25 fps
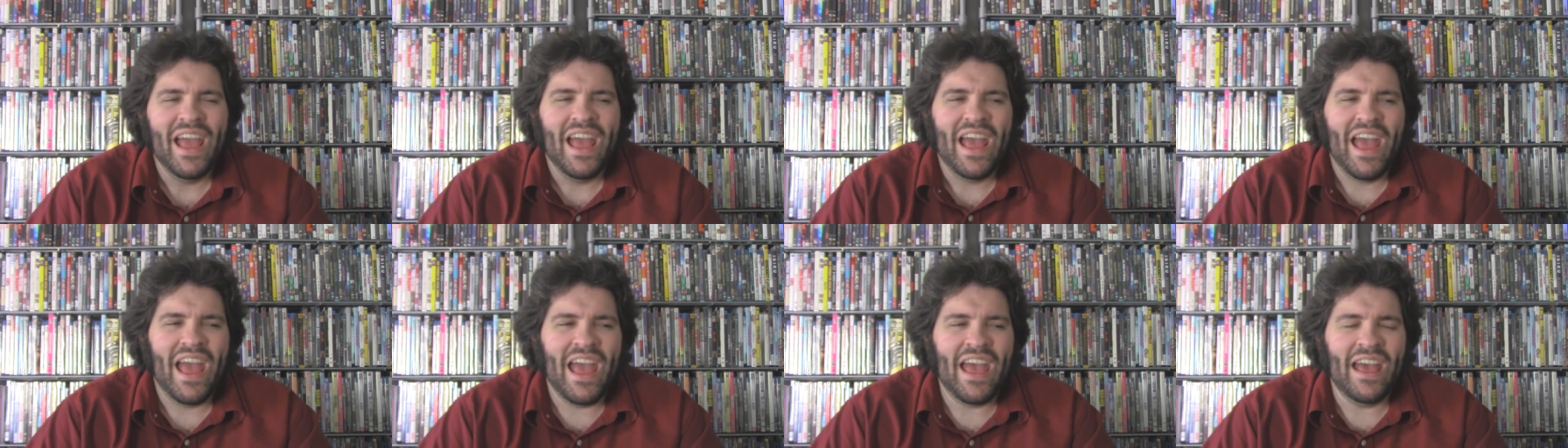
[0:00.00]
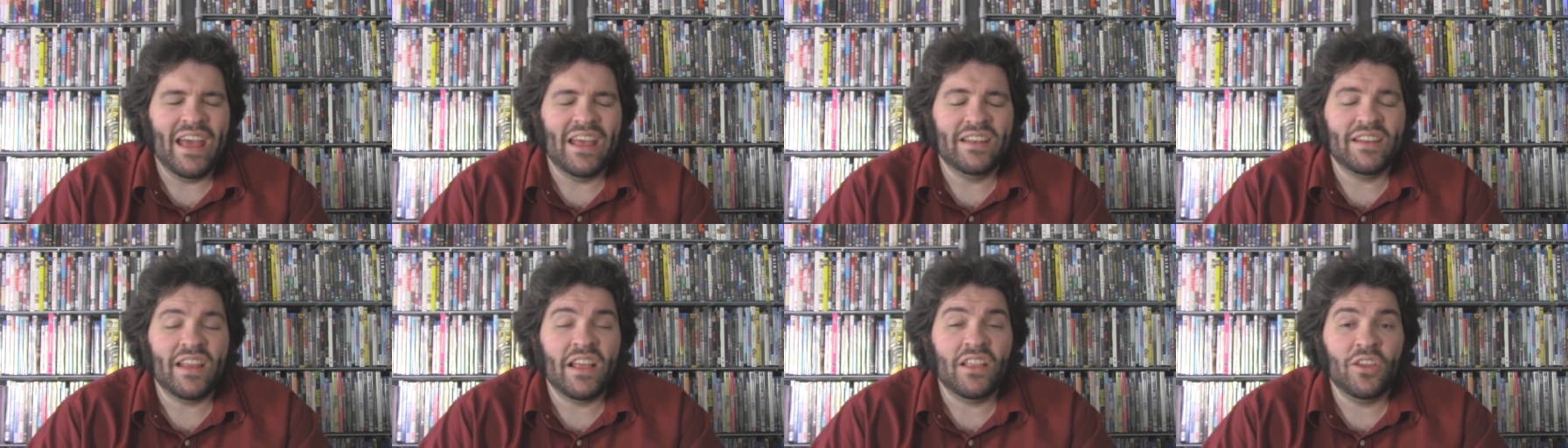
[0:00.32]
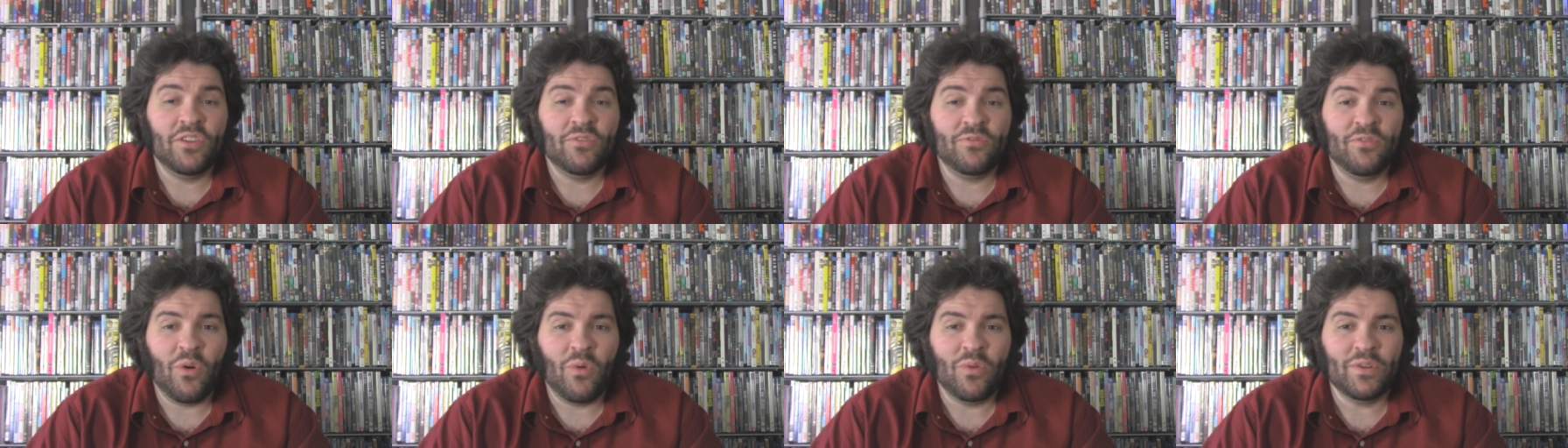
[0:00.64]
and I
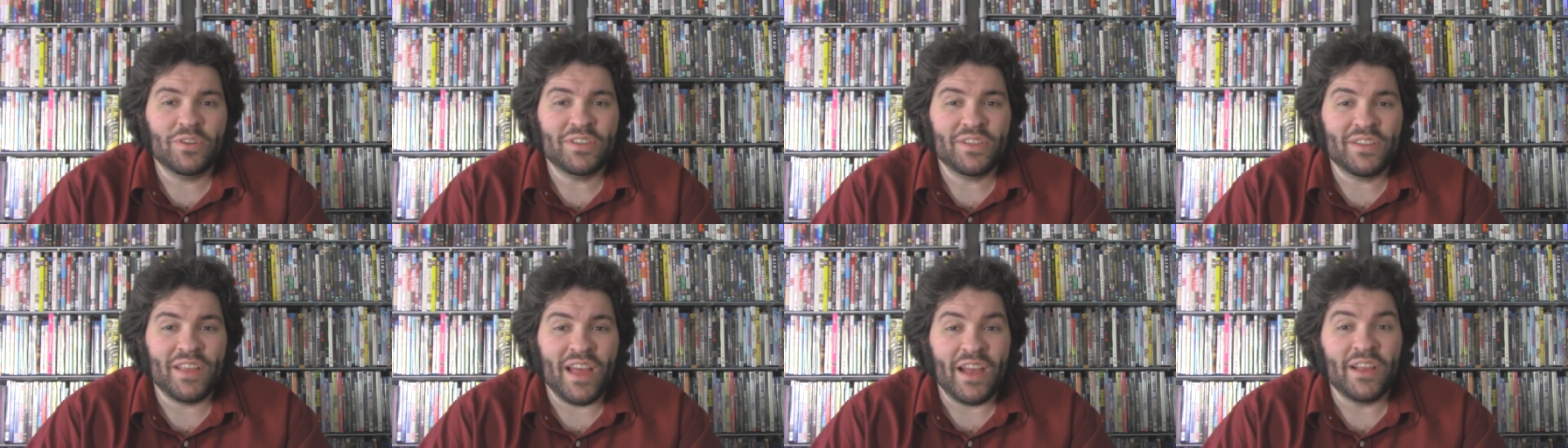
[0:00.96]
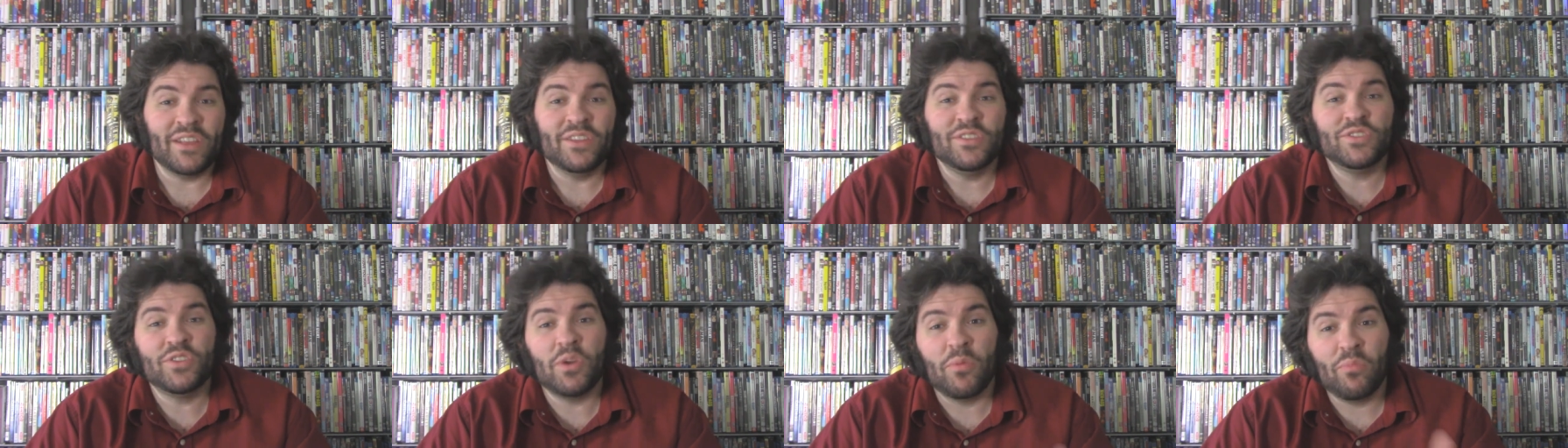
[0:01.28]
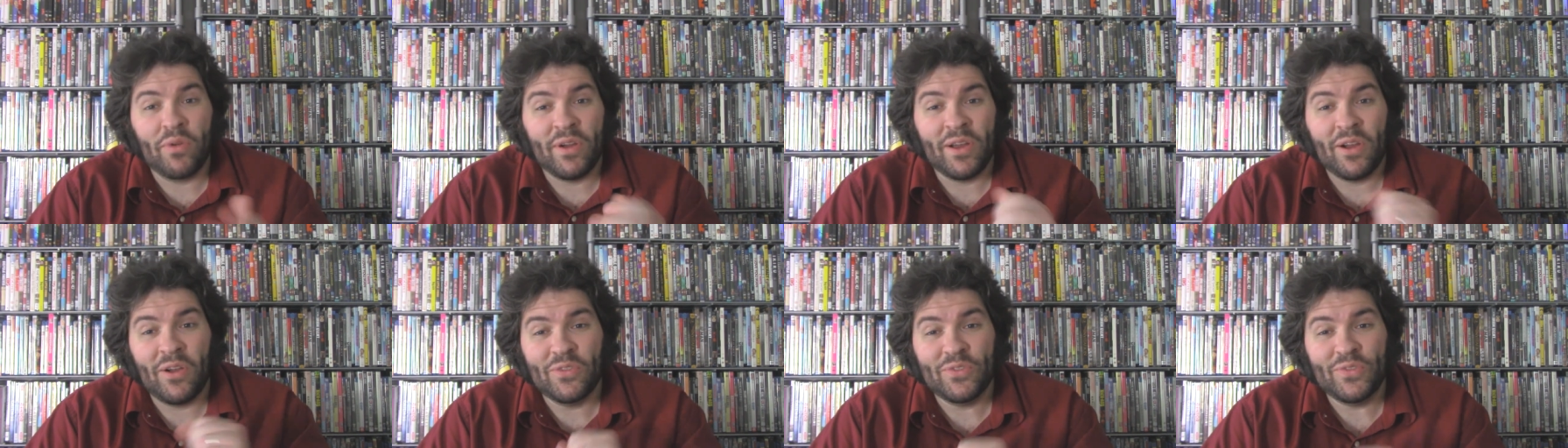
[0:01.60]
look forward to that. So
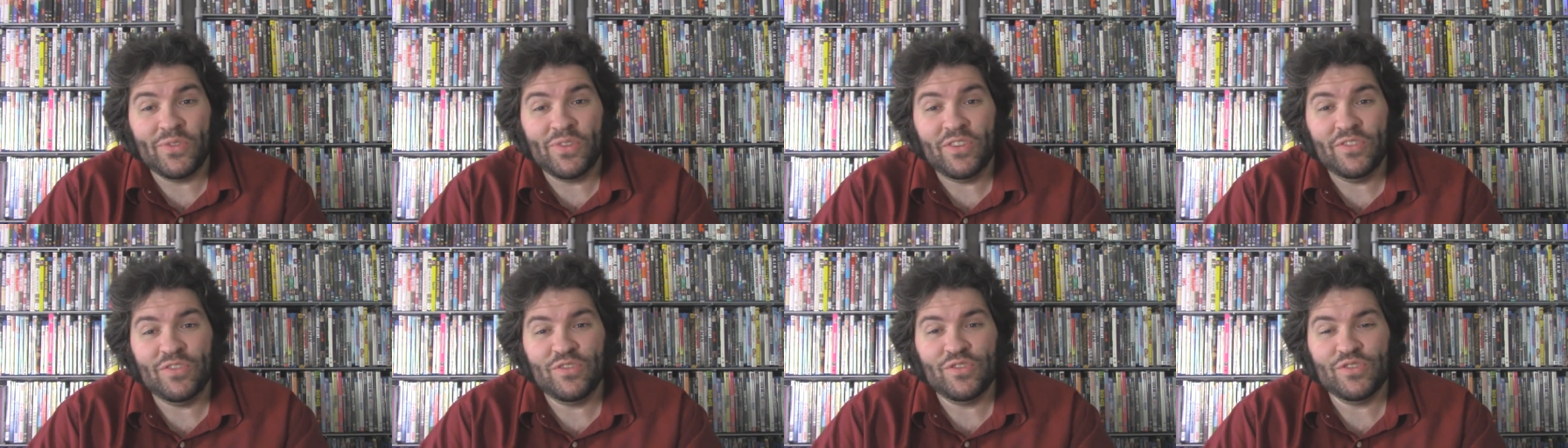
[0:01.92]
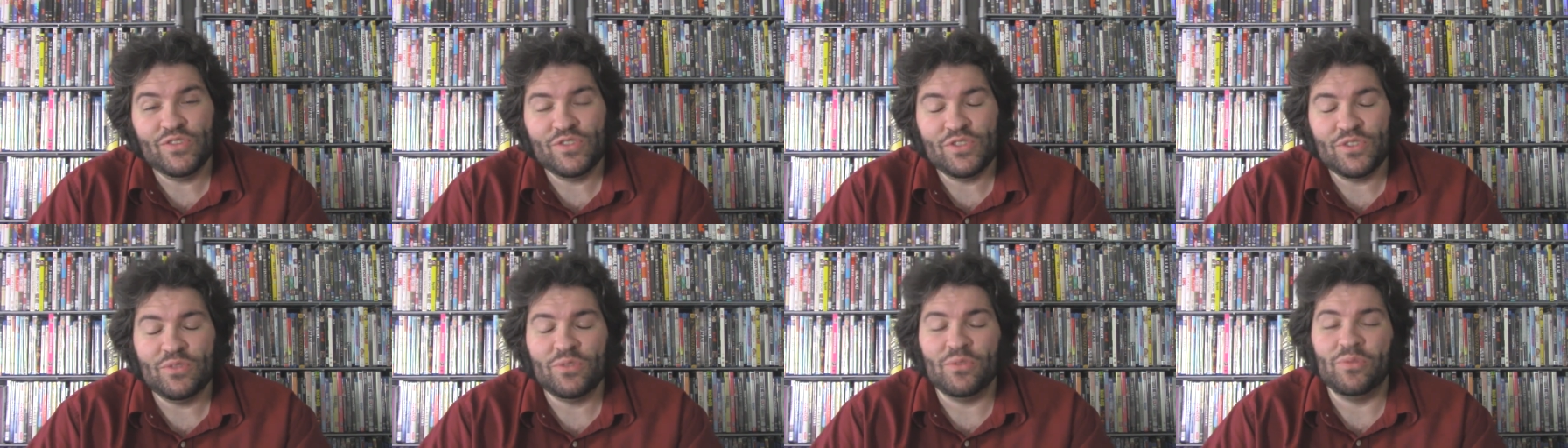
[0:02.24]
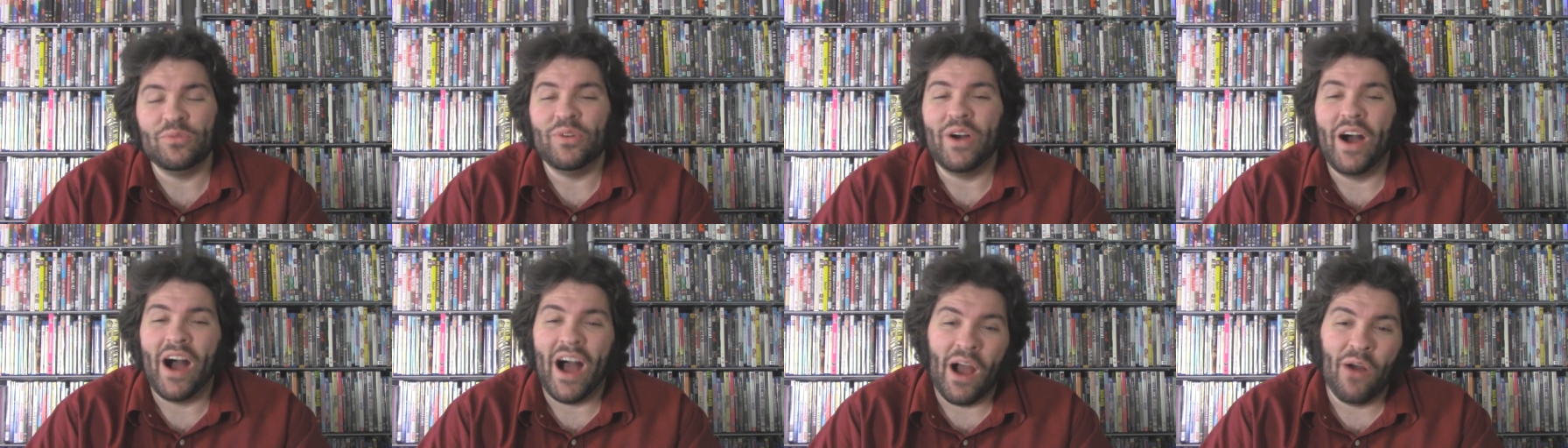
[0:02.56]
bring on season
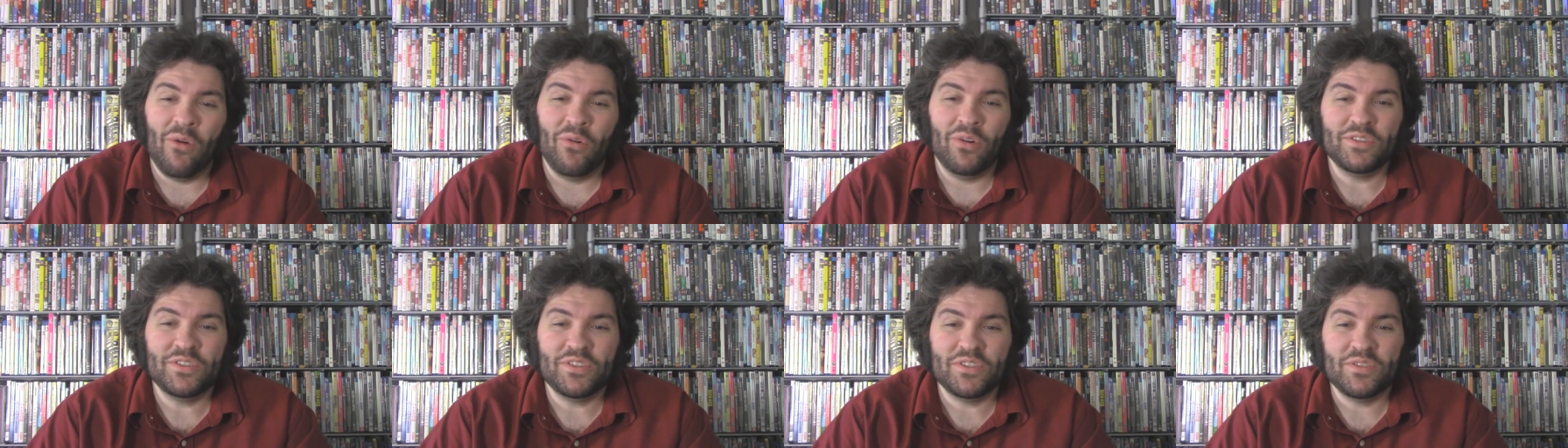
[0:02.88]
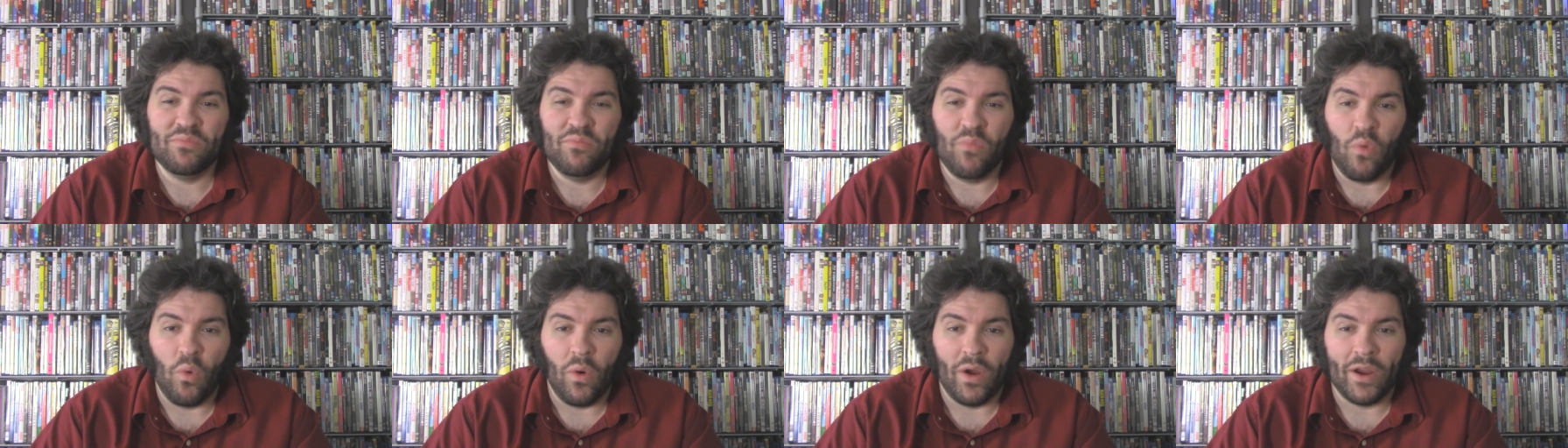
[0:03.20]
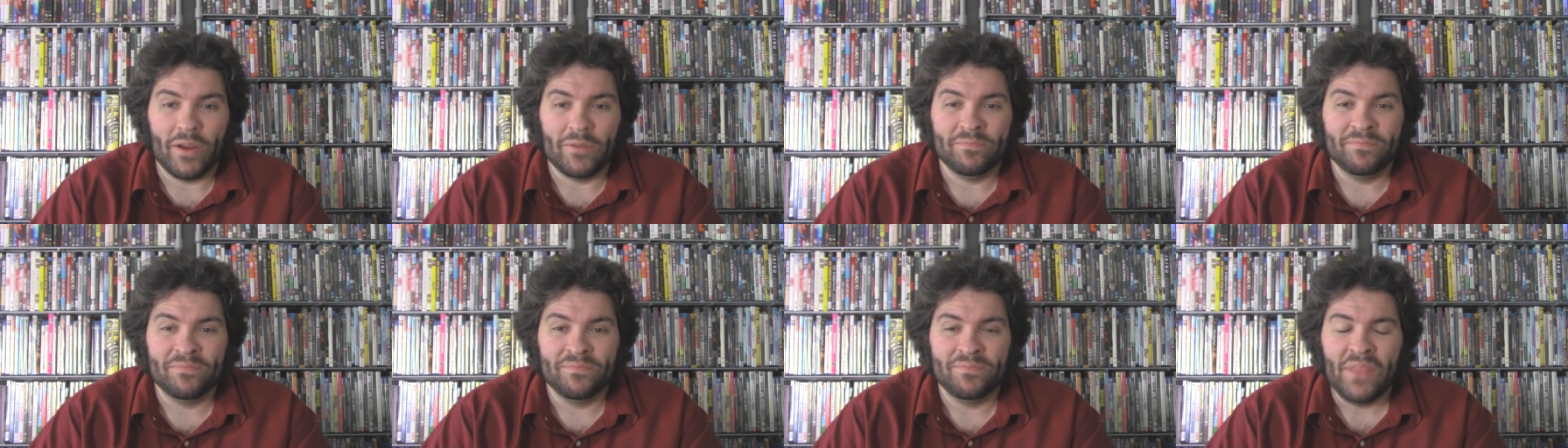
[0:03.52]
two. I want some
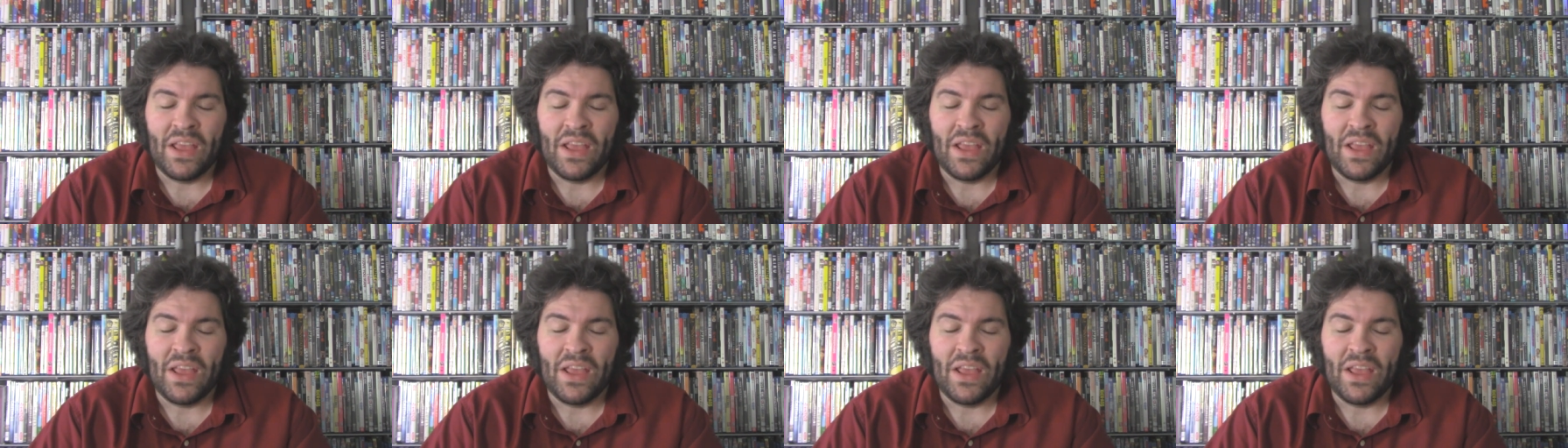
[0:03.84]
more.